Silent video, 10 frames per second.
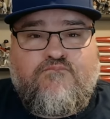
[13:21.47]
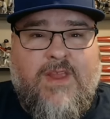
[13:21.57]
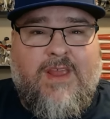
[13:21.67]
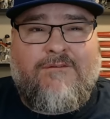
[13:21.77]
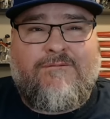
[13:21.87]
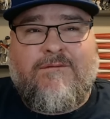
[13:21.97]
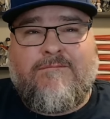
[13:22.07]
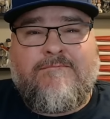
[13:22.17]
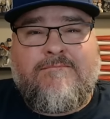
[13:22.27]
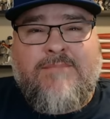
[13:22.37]
if
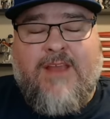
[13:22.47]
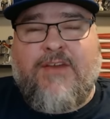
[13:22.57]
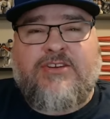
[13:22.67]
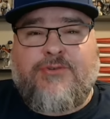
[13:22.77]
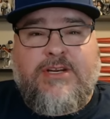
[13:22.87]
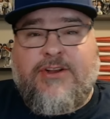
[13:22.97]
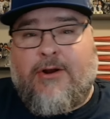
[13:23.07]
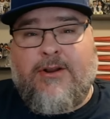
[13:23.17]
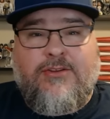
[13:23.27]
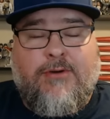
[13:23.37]
history
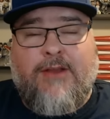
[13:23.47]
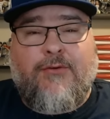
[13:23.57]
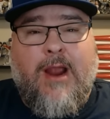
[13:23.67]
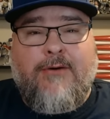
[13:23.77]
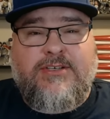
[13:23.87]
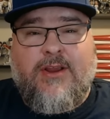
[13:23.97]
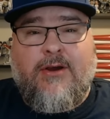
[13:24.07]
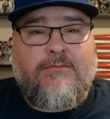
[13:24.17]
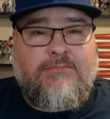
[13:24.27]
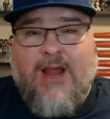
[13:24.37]
started 24 hours
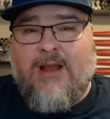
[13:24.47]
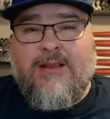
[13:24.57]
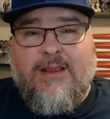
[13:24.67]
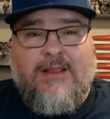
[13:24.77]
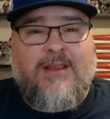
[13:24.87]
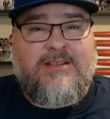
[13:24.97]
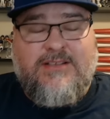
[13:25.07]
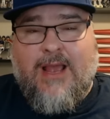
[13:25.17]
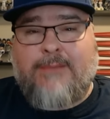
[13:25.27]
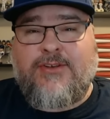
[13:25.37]
ago,
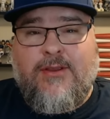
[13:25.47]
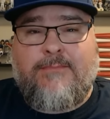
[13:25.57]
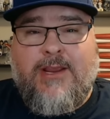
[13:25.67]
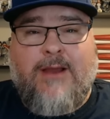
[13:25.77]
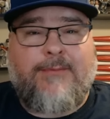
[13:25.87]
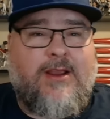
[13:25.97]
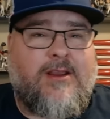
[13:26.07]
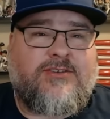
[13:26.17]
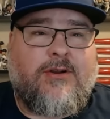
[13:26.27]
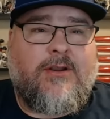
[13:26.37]
it's absolutely becoming a
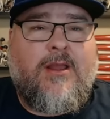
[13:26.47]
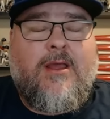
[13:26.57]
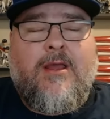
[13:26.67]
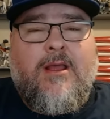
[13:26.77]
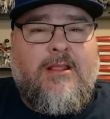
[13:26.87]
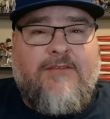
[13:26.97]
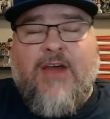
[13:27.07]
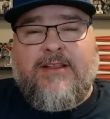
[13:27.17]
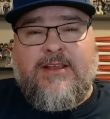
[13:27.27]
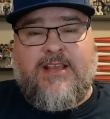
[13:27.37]
concern. The
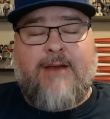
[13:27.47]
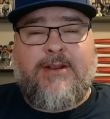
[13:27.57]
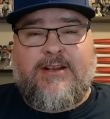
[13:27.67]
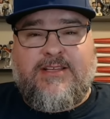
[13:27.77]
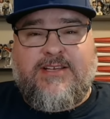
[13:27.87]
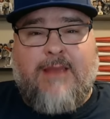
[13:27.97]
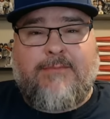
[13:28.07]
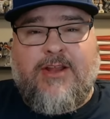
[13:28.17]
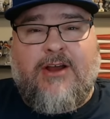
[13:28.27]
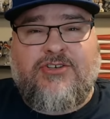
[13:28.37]
fact is, coming into this game,
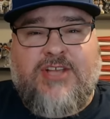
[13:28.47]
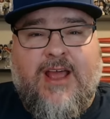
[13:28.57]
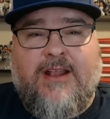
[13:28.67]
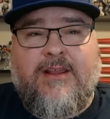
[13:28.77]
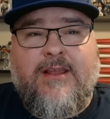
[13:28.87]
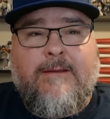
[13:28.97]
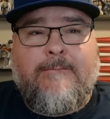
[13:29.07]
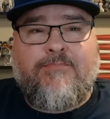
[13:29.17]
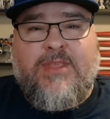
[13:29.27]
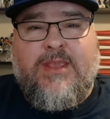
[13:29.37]
the Dodgers had
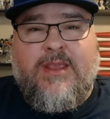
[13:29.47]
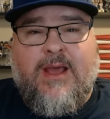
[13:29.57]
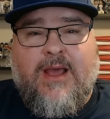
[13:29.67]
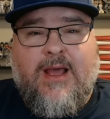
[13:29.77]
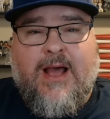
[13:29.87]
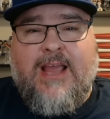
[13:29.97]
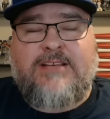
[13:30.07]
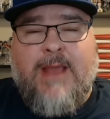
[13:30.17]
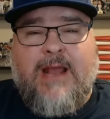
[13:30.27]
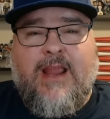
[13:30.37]
the
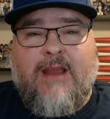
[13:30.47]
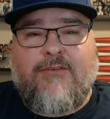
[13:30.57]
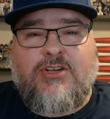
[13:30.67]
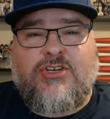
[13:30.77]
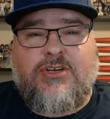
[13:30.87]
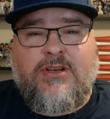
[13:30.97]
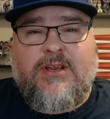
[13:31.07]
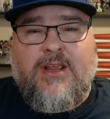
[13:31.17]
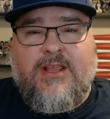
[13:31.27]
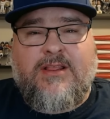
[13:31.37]
highest batting average
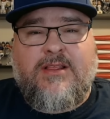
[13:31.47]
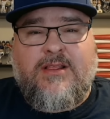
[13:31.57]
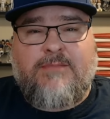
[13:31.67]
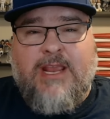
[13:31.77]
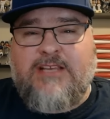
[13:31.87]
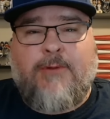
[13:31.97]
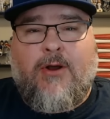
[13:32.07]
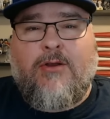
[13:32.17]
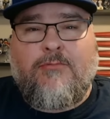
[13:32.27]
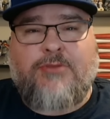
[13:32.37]
in
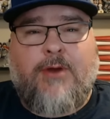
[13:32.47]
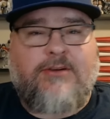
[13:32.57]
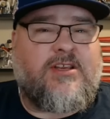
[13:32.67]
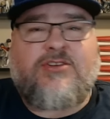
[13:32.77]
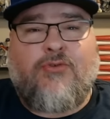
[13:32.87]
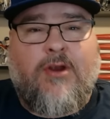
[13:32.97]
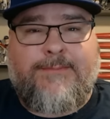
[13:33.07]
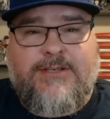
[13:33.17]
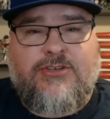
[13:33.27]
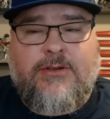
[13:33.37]
baseball with runners in scoring
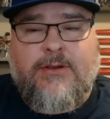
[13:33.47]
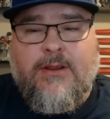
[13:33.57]
position.